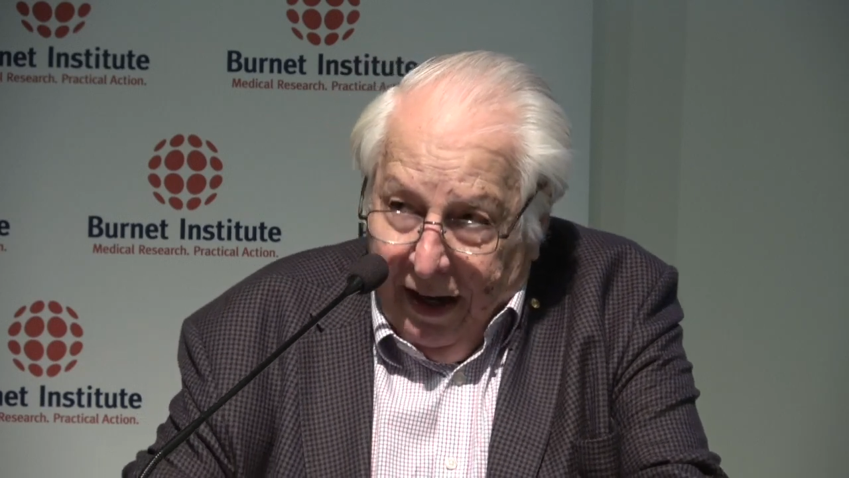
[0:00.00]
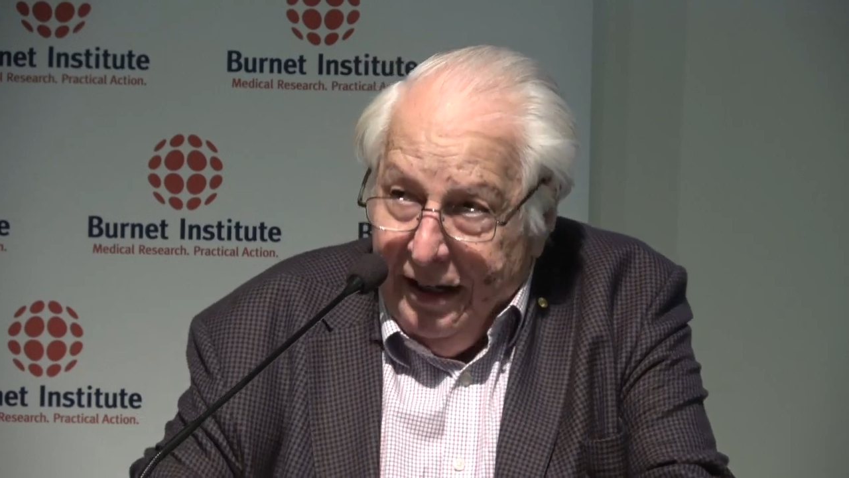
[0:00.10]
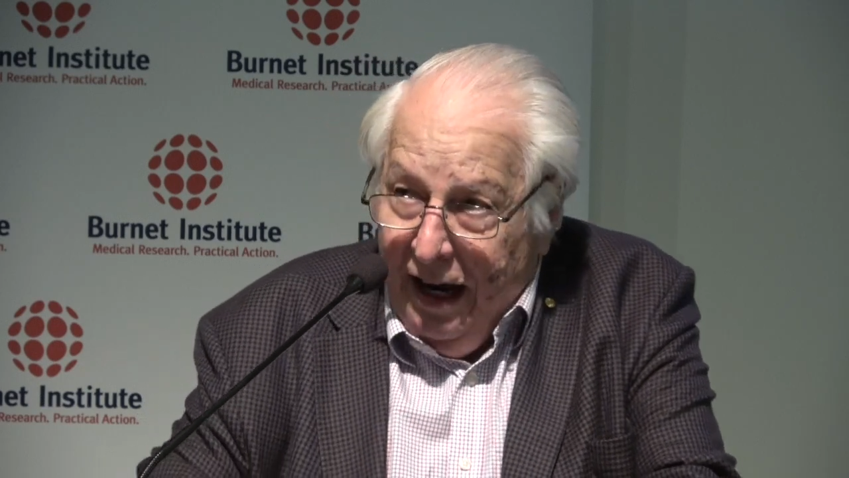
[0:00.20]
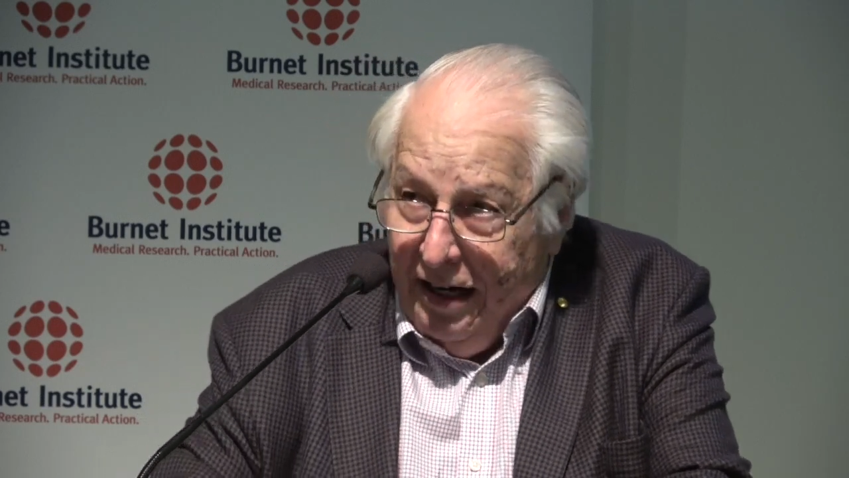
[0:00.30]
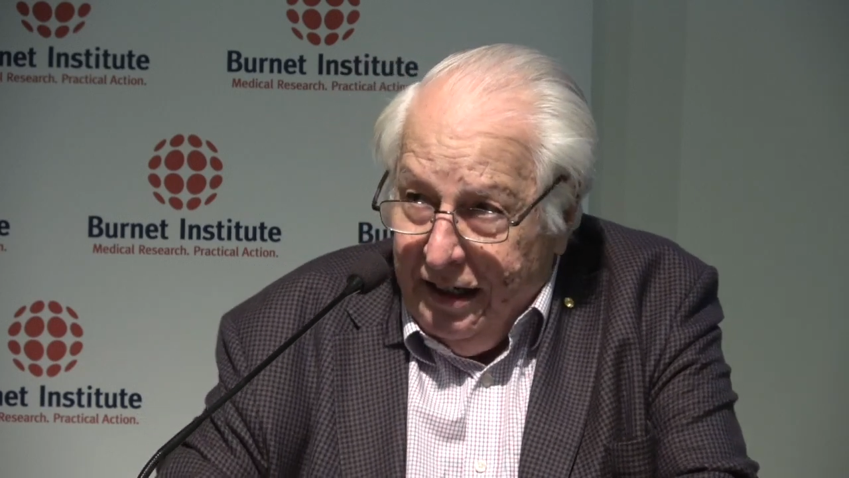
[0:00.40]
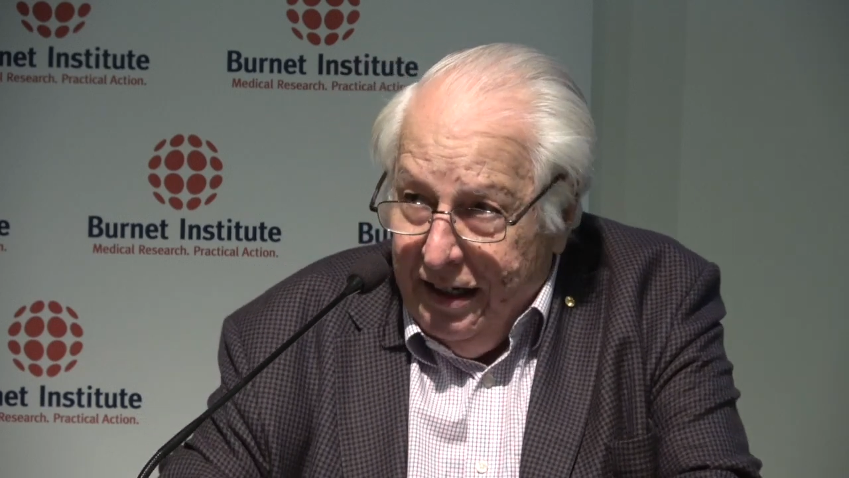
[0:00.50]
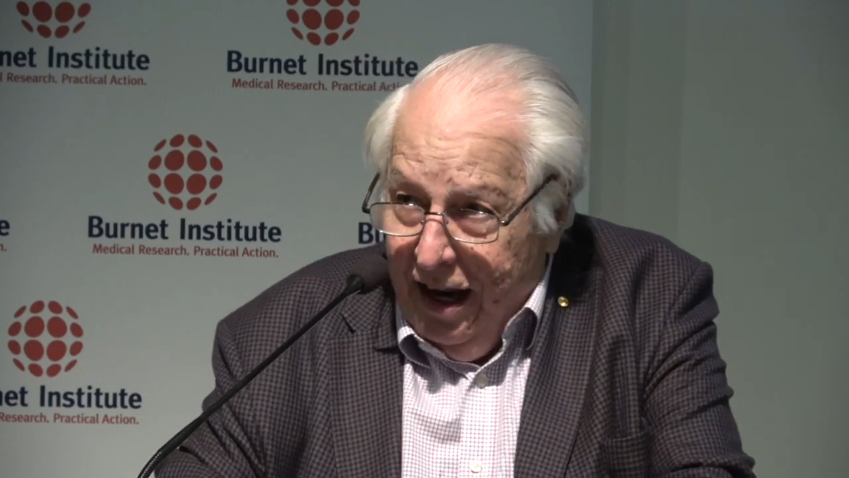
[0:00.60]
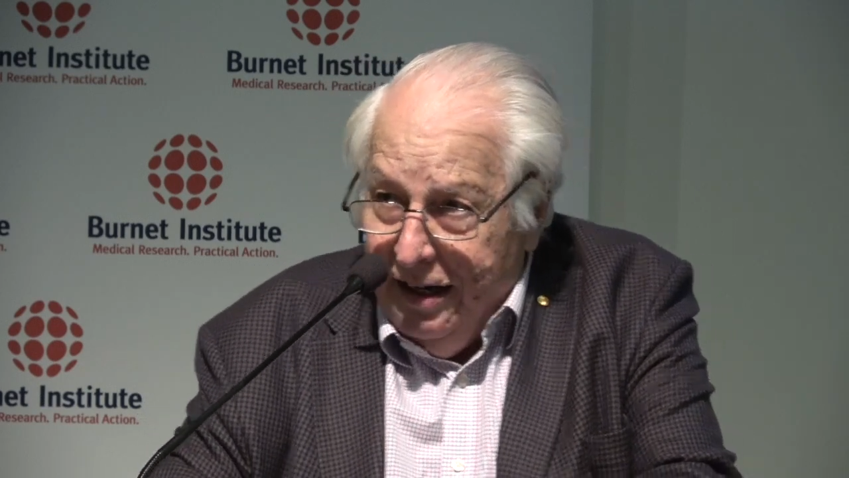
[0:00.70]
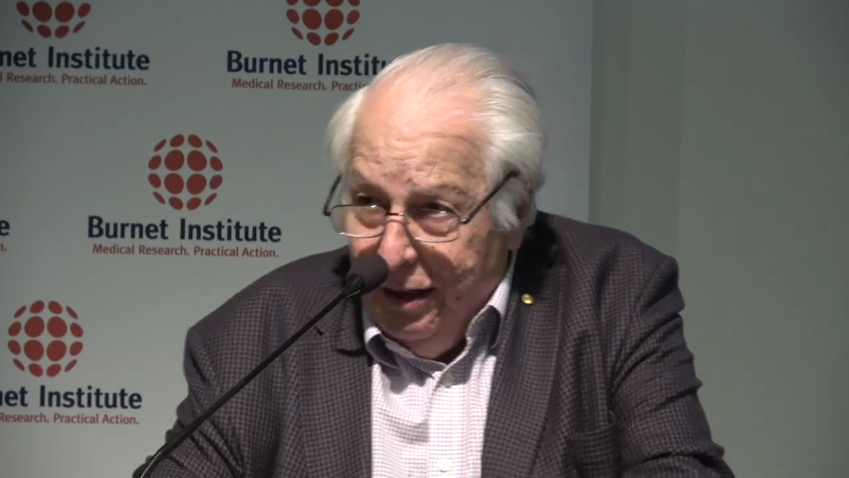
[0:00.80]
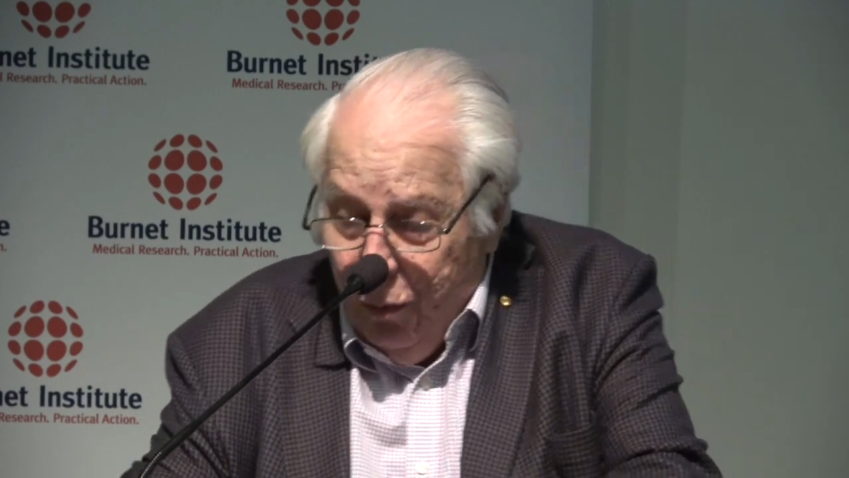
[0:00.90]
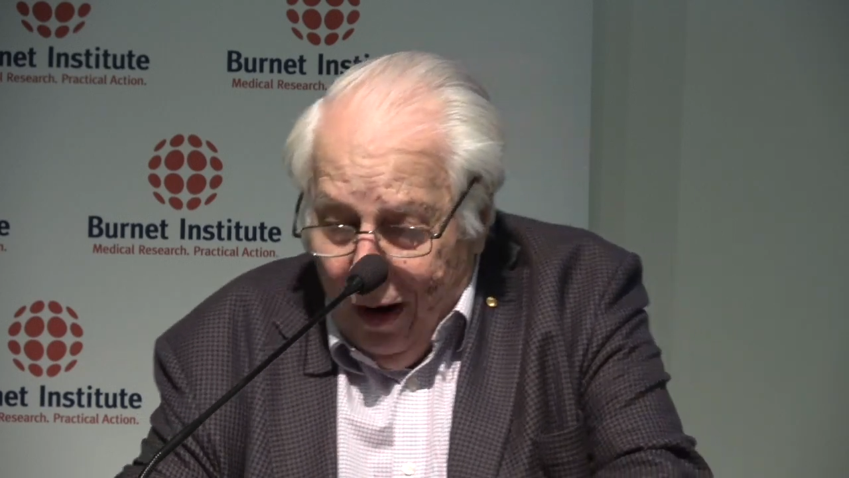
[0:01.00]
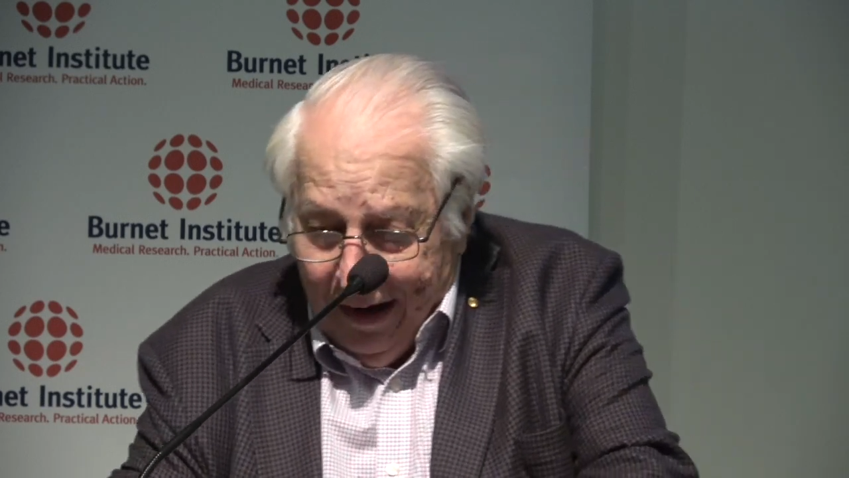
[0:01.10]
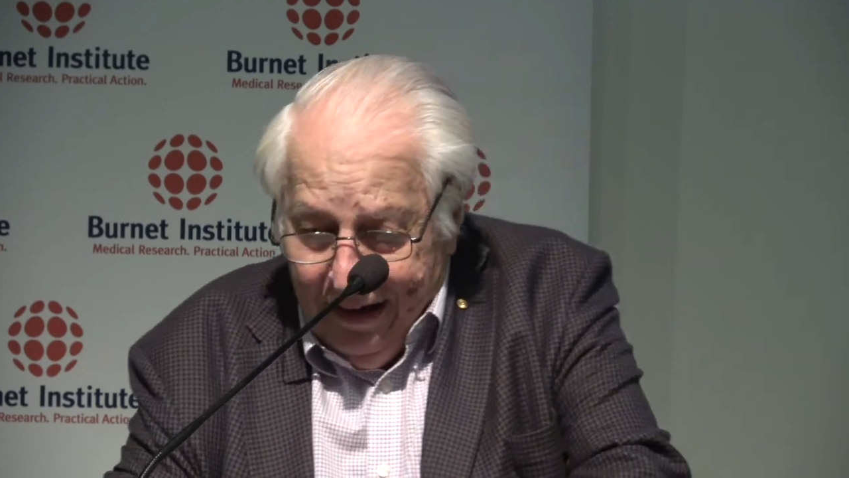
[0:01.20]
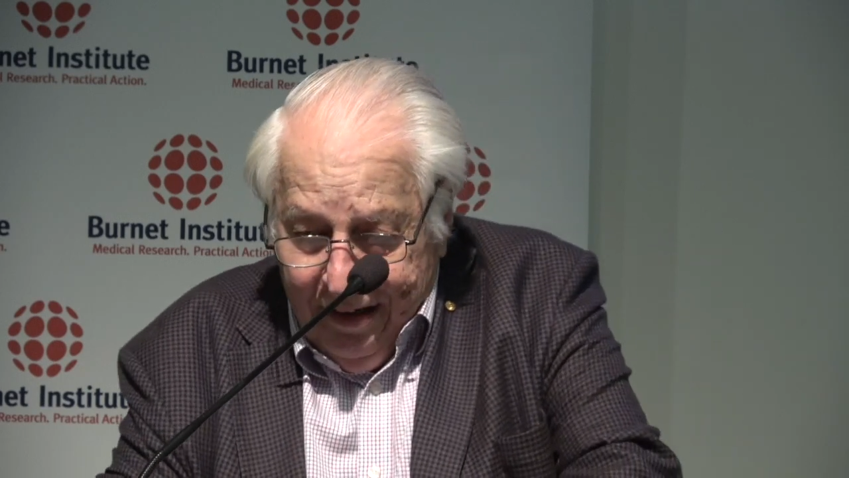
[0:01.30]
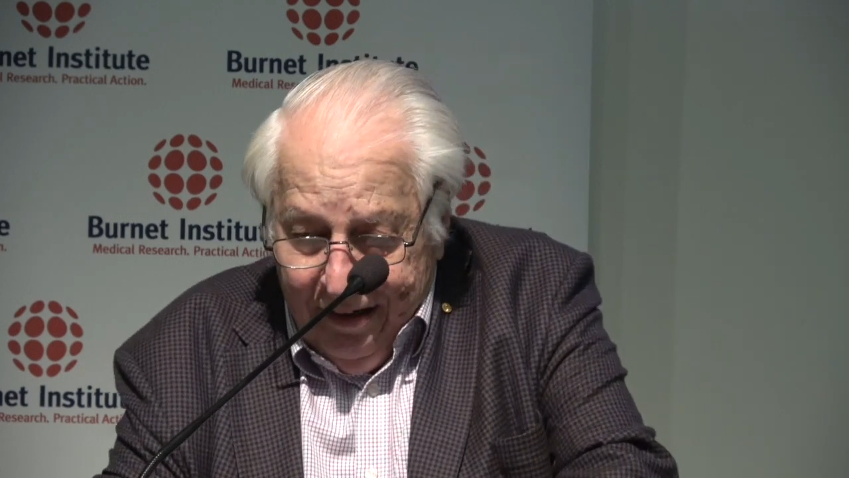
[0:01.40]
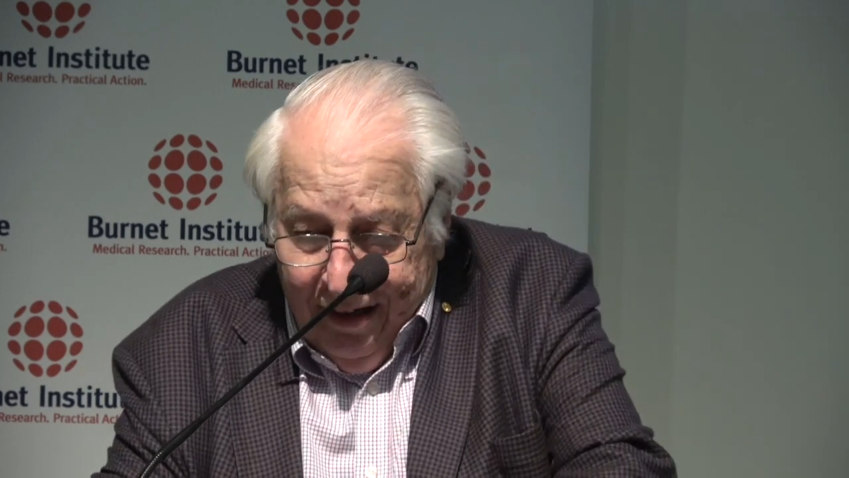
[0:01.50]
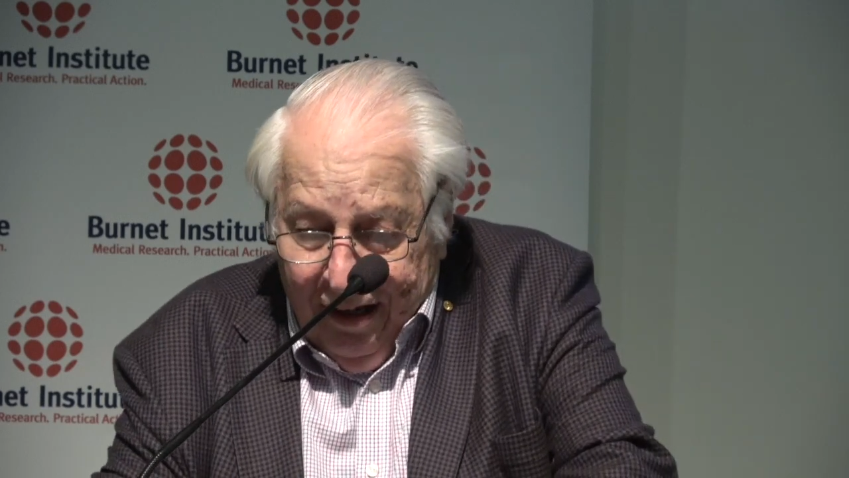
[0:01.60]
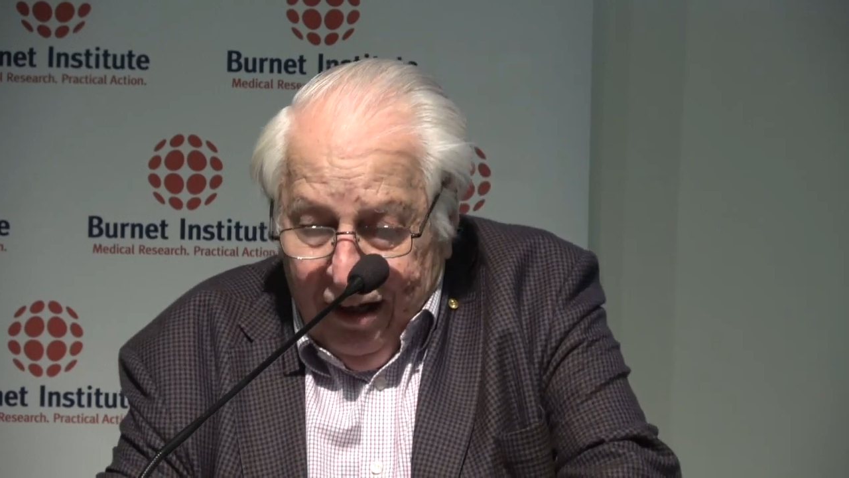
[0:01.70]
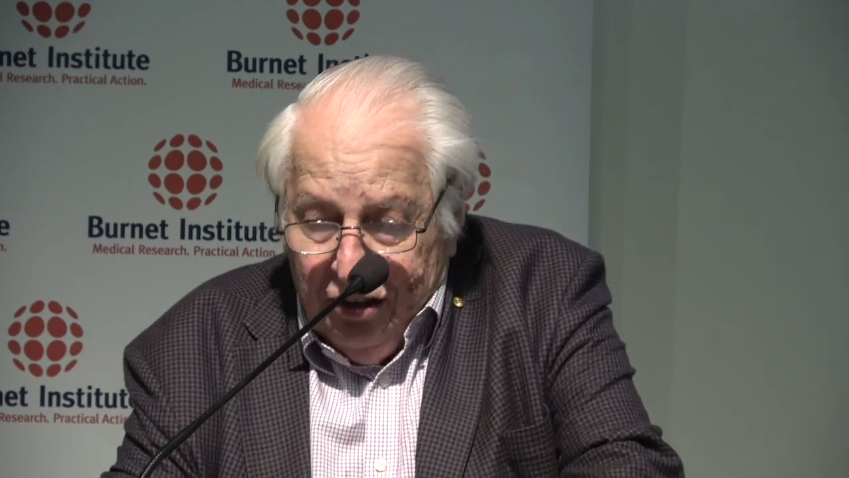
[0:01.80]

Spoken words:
In 1991,